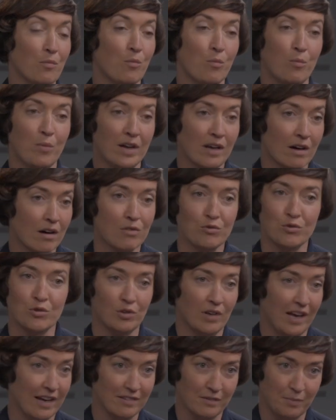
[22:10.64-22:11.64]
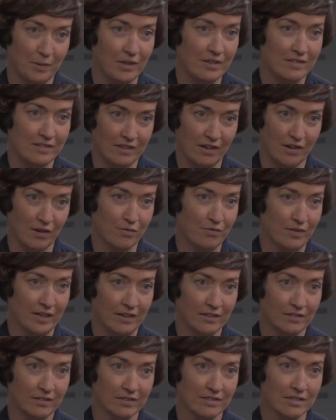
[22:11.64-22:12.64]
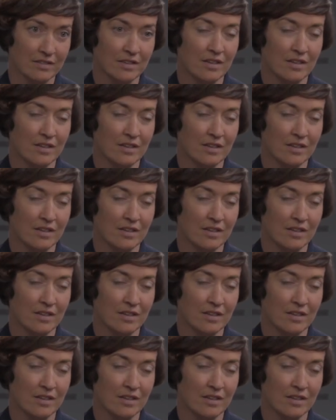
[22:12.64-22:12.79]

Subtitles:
we are all experts in our field.